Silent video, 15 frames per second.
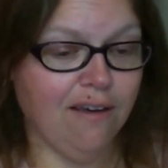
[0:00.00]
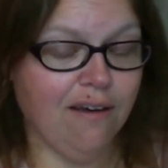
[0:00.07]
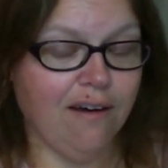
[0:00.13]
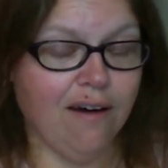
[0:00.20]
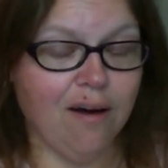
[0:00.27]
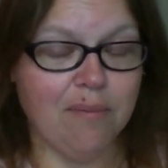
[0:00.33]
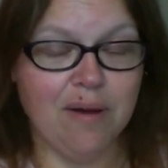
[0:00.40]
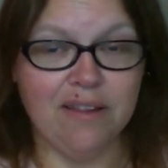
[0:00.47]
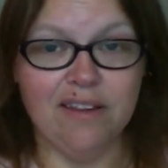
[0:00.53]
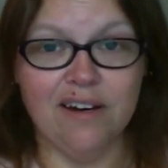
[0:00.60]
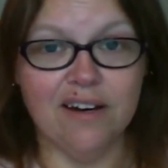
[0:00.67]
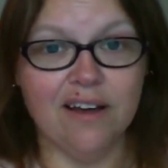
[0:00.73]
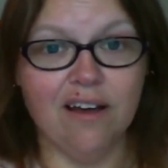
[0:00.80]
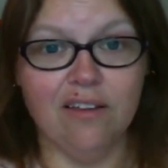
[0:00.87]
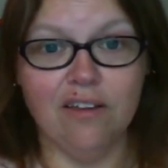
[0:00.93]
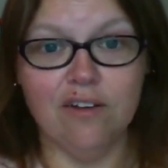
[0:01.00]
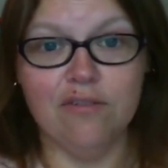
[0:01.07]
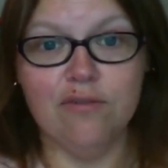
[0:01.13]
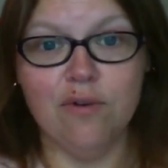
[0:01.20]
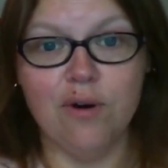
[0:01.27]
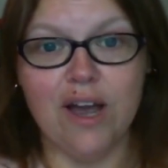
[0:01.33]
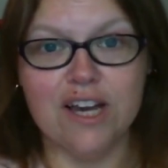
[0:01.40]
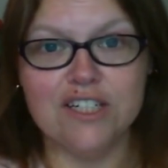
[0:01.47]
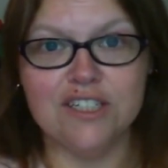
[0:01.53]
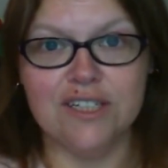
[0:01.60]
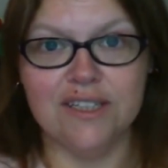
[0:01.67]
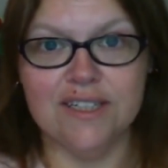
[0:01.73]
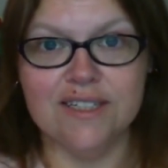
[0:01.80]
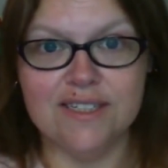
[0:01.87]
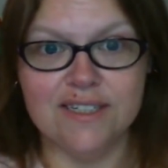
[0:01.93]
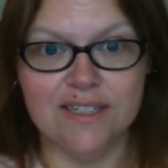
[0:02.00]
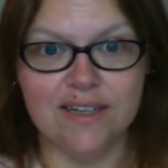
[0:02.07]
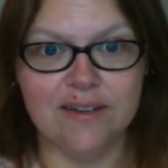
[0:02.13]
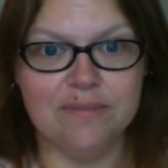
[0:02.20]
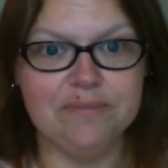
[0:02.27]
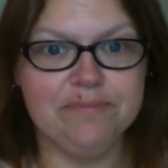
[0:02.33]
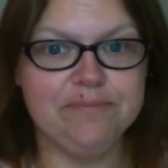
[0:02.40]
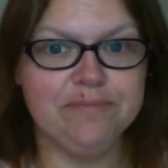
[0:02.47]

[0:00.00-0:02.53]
and then a color for actually listing it,